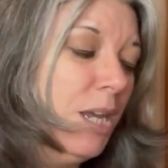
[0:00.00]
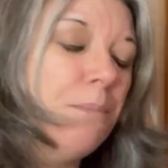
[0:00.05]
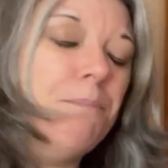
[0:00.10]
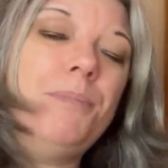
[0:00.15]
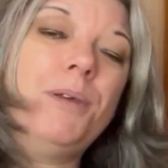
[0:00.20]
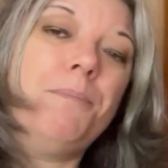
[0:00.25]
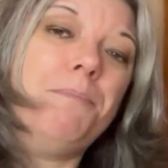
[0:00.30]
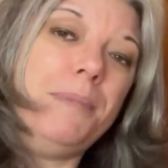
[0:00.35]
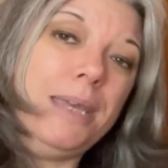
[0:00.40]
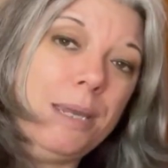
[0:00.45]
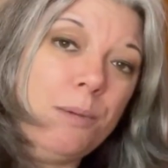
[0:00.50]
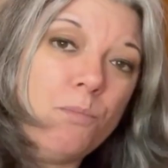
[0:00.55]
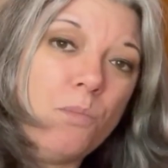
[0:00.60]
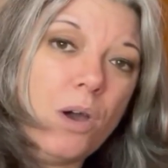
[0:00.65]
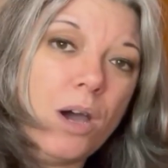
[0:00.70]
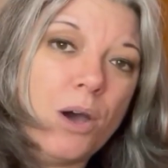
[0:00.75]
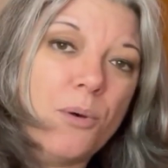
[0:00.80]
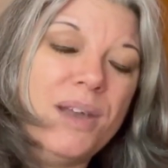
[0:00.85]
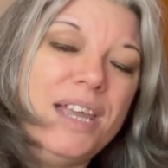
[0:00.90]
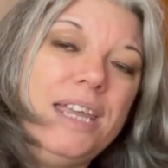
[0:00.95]
But
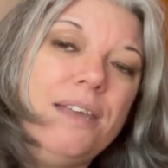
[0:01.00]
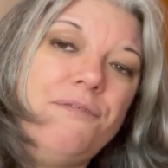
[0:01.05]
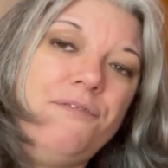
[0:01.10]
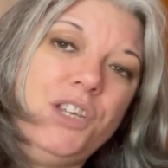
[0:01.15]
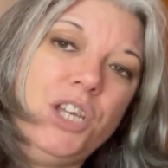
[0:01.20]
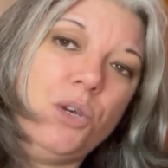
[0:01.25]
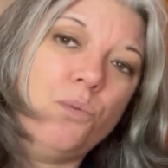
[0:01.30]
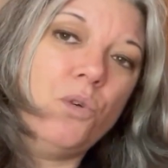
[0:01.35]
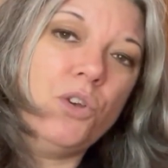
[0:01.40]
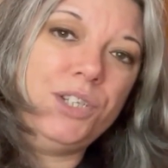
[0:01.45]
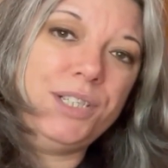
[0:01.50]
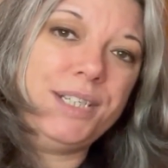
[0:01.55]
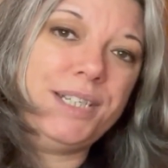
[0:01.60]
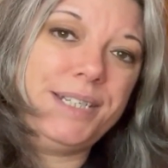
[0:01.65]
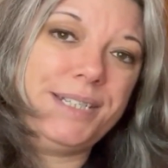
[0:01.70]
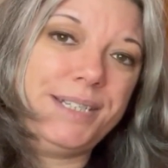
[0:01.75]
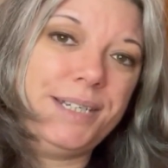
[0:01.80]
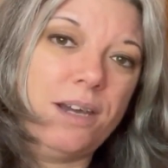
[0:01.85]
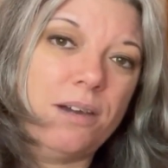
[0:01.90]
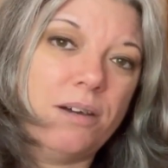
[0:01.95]
meanwhile, if you want to
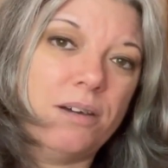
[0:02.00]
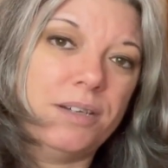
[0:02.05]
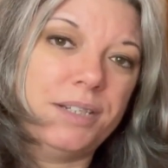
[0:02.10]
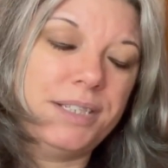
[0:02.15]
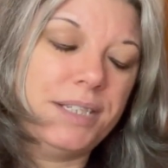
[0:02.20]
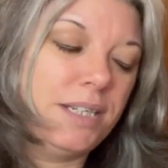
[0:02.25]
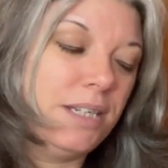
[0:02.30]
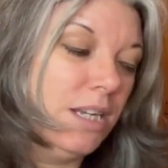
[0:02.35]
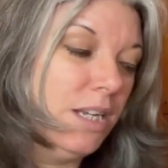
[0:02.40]
start